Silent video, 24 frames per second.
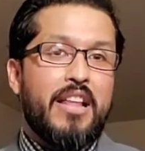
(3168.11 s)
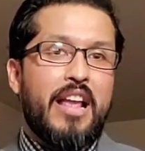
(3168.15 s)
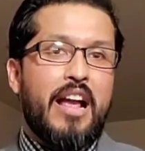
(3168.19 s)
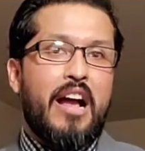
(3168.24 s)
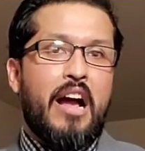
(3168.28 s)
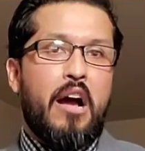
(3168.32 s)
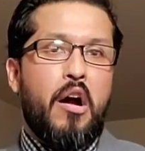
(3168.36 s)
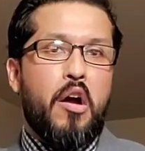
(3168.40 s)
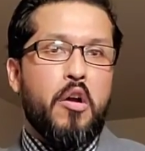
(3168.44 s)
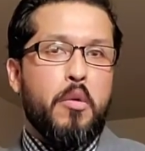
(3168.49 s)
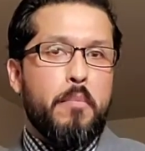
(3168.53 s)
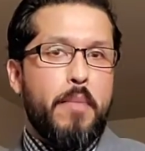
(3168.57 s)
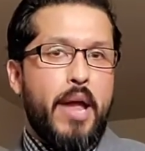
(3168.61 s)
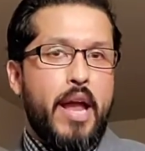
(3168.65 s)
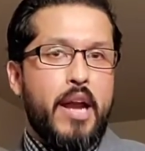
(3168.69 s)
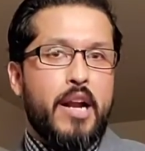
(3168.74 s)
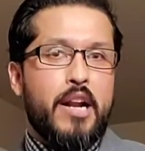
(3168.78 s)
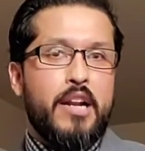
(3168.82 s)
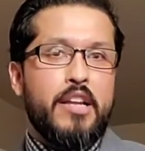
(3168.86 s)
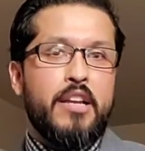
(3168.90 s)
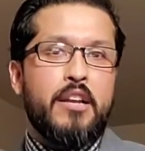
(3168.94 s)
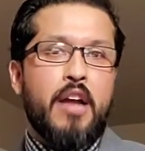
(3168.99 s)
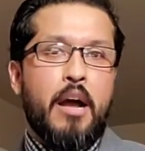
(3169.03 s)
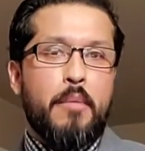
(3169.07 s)

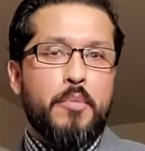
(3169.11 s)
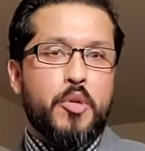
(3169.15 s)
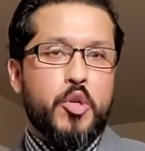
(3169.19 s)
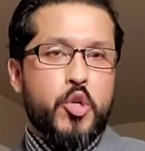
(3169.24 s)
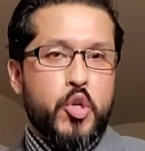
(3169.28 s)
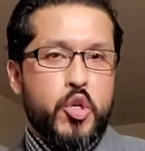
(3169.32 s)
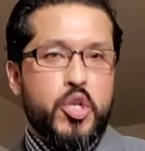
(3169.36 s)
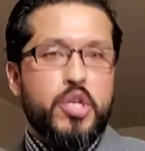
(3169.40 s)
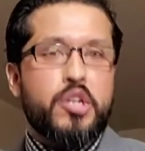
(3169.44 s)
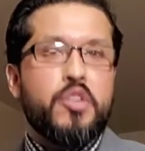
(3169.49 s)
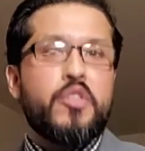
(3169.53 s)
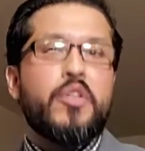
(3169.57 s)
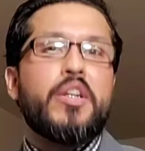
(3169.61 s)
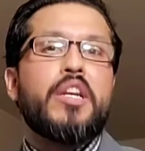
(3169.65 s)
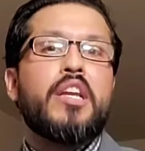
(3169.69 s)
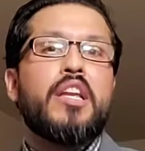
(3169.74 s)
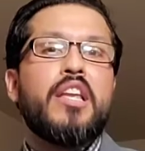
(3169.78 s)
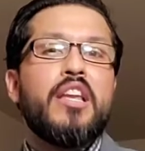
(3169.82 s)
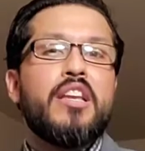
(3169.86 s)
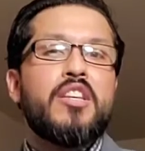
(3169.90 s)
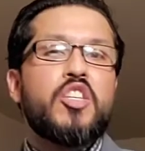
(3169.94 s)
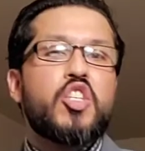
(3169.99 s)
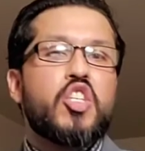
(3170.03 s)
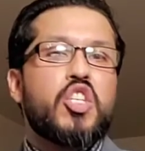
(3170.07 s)
automatically I'm
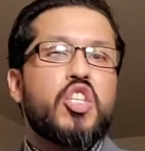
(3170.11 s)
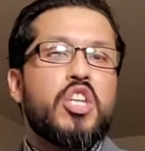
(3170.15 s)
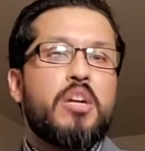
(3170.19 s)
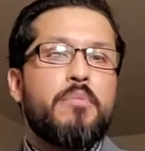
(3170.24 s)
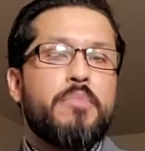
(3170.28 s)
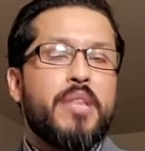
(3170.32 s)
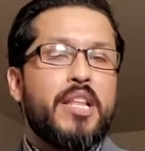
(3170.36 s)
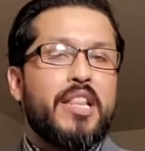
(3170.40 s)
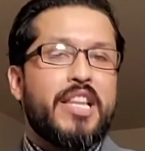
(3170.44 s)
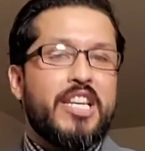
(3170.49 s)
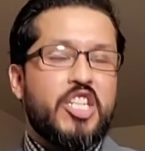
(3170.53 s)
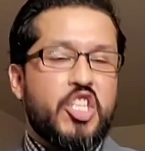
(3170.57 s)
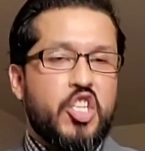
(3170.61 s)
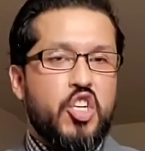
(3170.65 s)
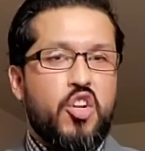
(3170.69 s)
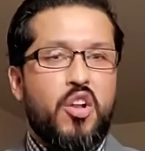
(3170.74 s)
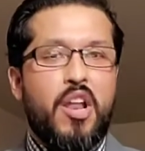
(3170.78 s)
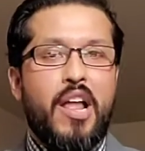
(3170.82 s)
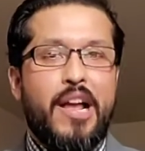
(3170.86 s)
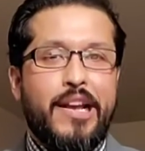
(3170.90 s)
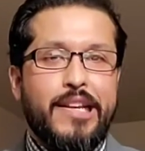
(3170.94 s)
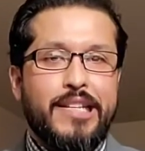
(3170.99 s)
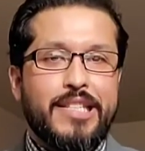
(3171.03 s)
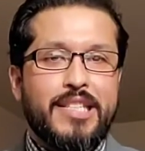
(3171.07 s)
triggering something that she
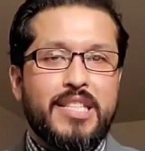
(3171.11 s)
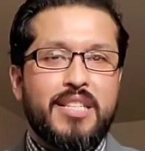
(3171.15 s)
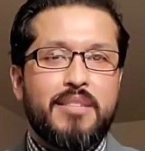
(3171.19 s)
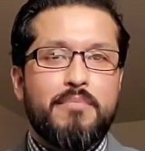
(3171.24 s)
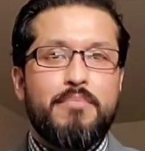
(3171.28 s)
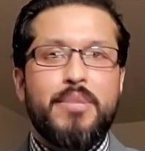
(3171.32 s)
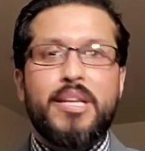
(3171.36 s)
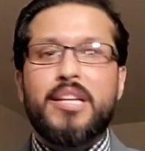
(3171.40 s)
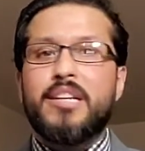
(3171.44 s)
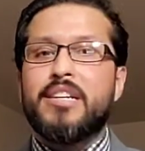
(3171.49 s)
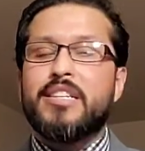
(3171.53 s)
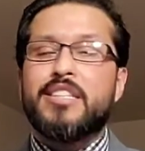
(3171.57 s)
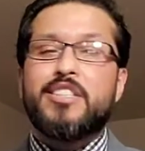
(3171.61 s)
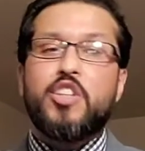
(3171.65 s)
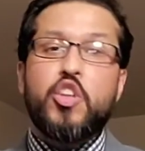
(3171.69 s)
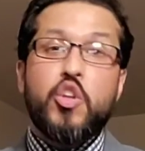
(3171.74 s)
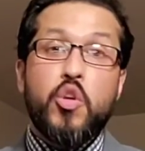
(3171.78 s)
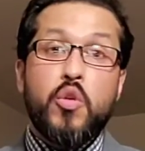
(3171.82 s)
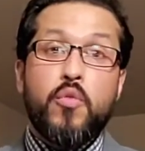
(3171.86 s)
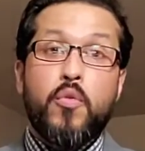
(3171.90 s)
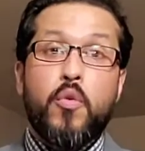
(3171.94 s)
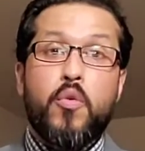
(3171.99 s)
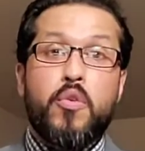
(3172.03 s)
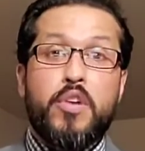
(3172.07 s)
likes, because
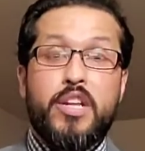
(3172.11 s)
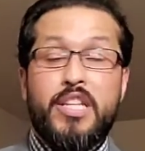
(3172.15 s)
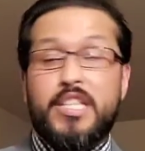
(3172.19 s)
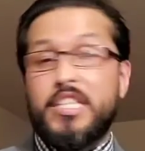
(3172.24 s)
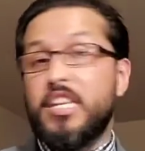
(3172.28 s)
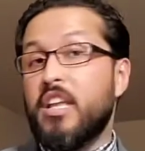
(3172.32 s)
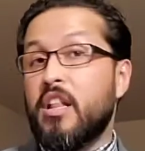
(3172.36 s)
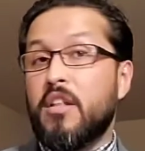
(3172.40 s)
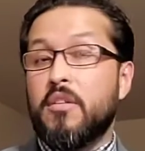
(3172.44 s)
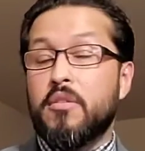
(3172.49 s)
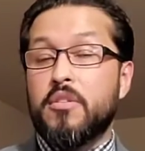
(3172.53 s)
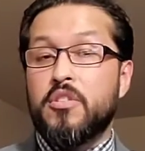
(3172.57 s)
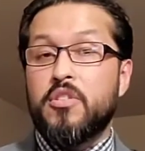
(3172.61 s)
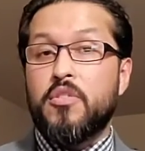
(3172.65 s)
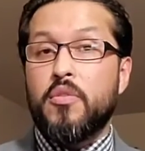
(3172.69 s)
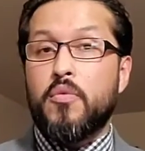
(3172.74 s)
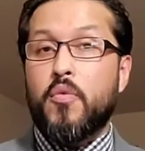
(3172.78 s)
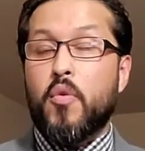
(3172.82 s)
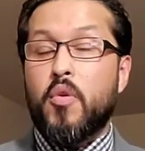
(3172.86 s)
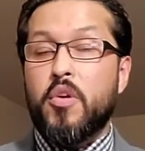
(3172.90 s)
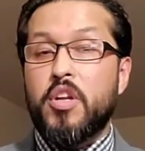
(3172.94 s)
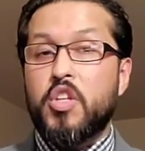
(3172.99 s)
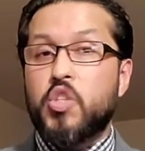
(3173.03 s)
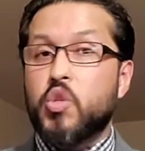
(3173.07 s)
you've already told
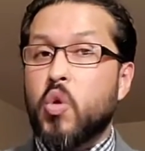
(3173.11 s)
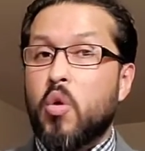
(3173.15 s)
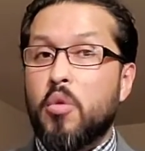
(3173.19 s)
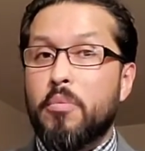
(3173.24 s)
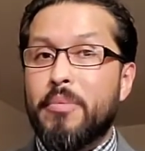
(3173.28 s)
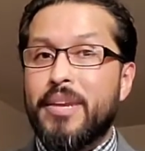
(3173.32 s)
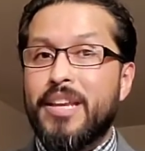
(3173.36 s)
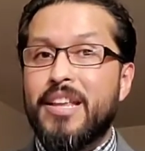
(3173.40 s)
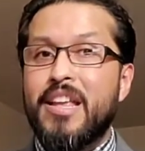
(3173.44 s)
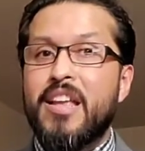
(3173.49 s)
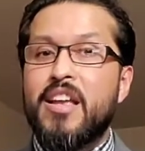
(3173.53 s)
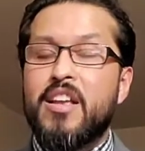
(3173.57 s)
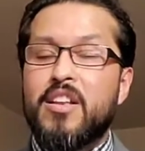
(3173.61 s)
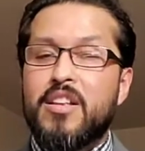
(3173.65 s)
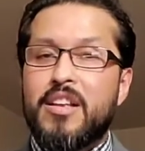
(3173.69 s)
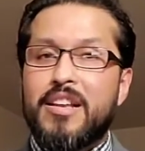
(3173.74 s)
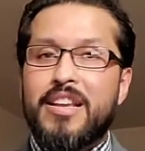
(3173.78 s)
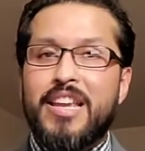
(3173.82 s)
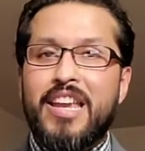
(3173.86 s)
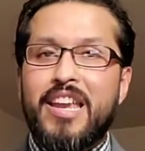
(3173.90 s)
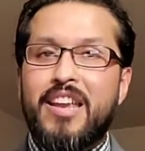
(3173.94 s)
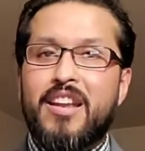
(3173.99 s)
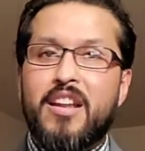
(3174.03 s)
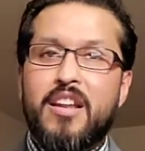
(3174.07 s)
me.
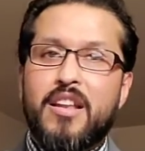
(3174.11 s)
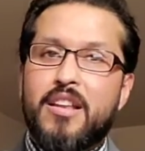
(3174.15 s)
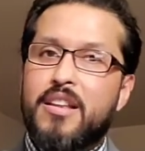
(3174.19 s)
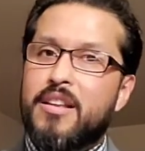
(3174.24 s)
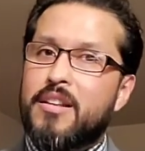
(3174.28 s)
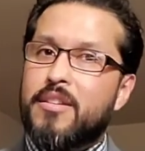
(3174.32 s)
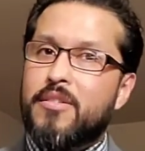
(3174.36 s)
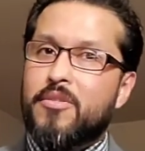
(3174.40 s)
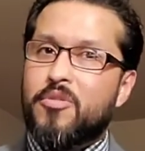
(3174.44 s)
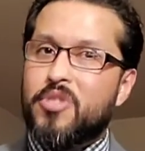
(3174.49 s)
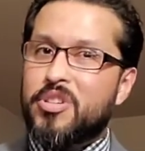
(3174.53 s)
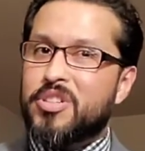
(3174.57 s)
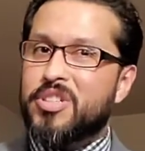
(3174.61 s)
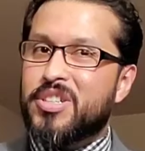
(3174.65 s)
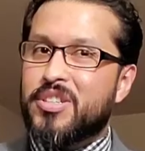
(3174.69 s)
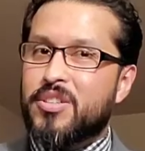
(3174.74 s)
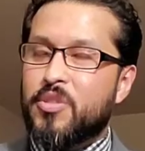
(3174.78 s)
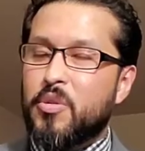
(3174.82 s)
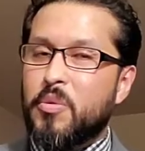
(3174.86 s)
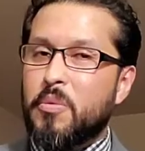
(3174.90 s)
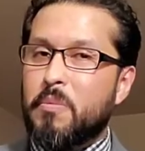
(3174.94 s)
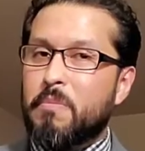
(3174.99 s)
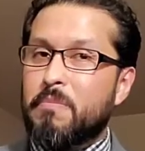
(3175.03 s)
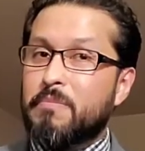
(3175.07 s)
Again, we're
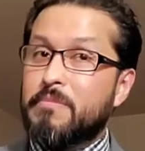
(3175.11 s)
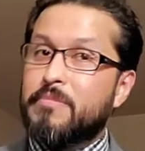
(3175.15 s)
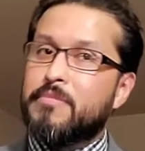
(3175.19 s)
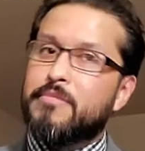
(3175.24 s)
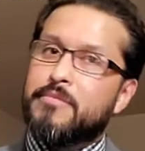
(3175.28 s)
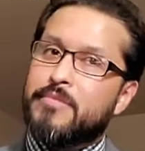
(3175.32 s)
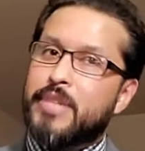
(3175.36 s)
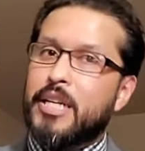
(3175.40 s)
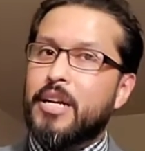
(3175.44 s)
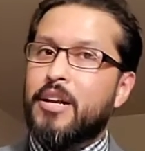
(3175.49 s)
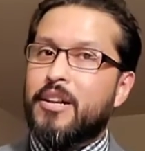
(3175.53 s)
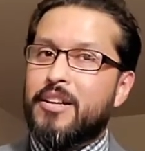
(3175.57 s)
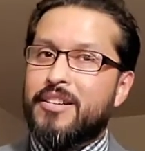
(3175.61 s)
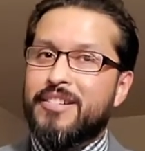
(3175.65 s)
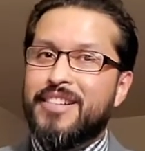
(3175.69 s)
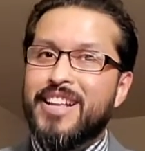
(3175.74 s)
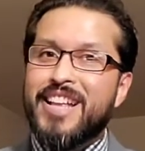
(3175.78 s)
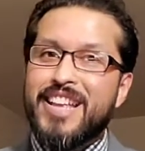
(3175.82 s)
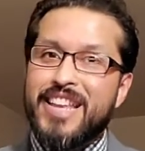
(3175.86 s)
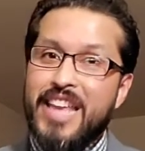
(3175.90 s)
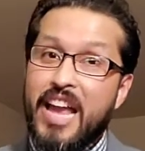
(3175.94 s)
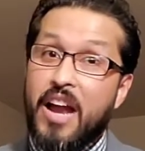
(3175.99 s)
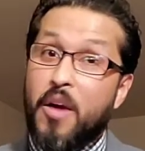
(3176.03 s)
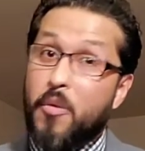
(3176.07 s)
stupid. Well,
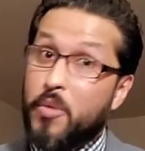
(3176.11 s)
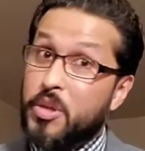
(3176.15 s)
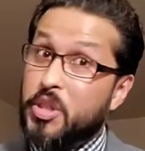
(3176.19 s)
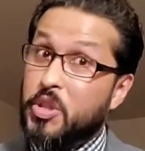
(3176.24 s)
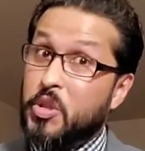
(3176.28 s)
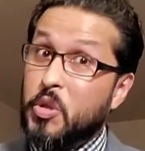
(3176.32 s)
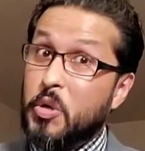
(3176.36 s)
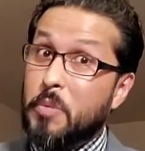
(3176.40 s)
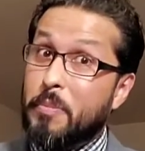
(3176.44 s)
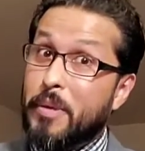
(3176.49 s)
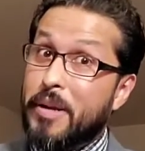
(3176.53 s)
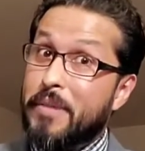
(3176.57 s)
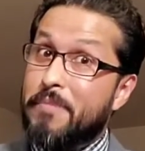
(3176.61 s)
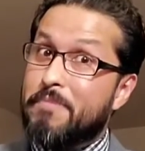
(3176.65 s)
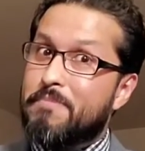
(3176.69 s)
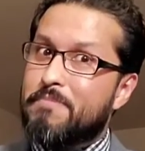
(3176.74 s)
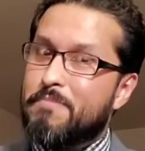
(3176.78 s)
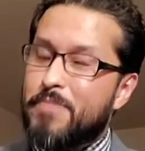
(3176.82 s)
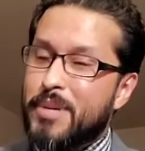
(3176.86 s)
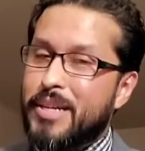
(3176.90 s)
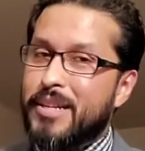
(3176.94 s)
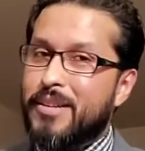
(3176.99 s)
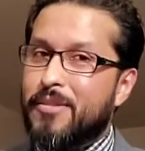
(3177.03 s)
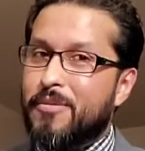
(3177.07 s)
yeah, we're stupid,
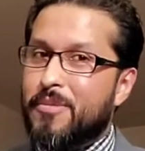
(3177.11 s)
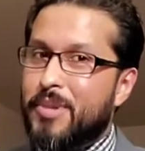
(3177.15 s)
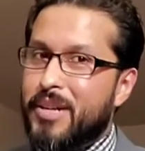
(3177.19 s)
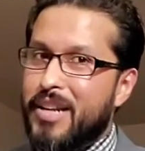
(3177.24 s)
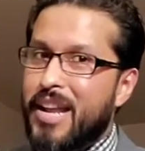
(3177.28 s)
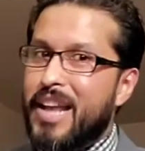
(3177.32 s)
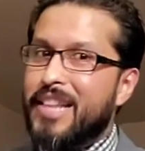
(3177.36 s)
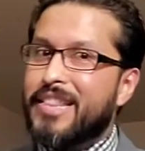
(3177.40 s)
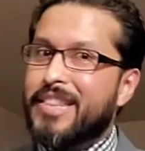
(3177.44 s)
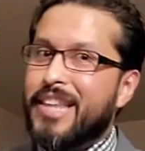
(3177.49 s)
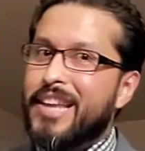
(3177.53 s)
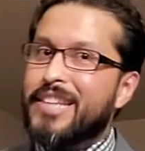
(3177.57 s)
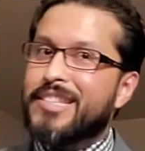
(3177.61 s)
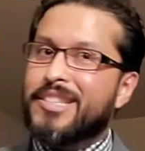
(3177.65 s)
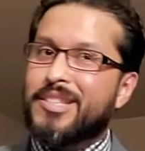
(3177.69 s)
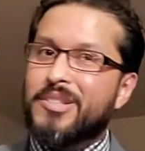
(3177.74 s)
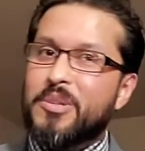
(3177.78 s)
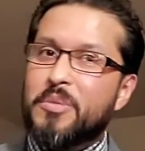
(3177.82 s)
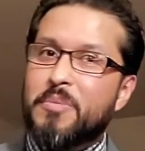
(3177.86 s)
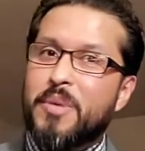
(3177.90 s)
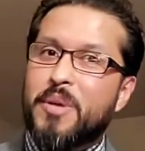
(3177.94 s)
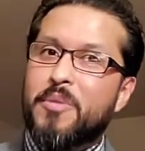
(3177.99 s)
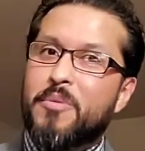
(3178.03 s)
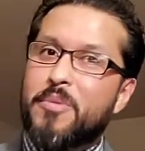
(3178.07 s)
but we're not that
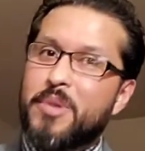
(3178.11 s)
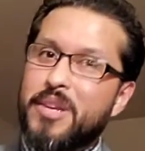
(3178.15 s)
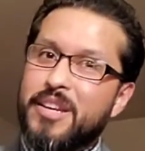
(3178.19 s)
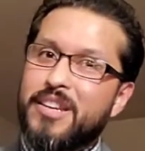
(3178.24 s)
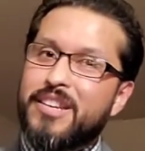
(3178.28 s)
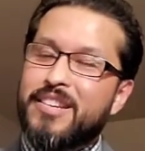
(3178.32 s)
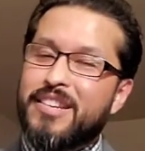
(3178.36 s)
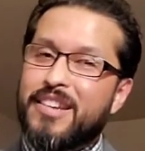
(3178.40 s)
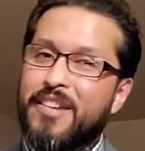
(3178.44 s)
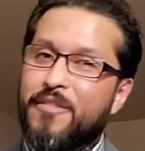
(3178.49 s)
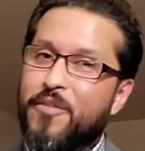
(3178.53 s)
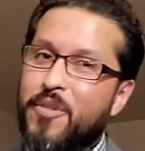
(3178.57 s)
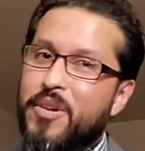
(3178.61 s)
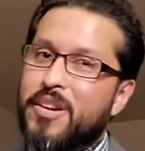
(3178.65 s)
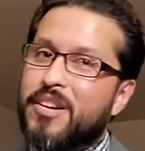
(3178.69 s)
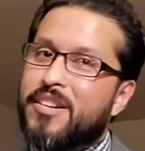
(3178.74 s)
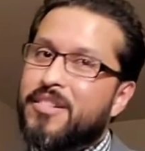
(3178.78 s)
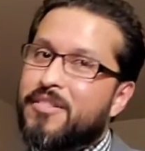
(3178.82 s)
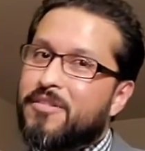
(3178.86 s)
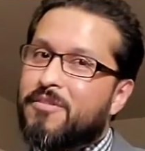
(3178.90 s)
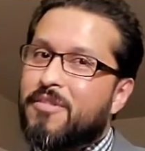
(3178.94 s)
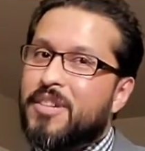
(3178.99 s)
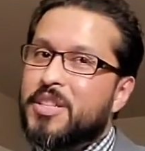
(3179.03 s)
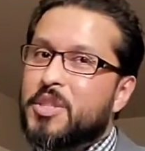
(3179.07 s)
stupid.
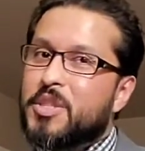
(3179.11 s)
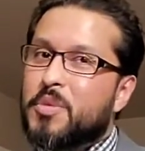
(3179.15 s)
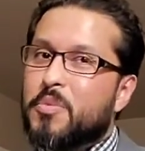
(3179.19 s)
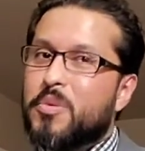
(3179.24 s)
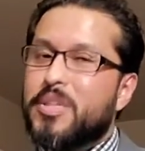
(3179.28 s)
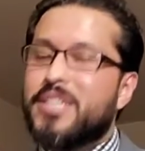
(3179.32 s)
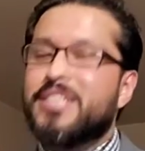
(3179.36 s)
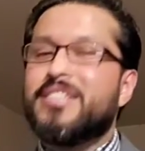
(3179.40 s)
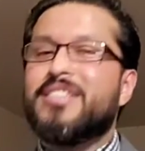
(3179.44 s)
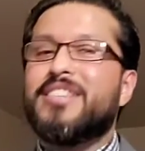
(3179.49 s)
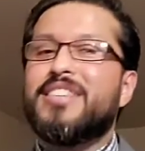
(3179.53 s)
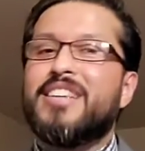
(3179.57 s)
Once we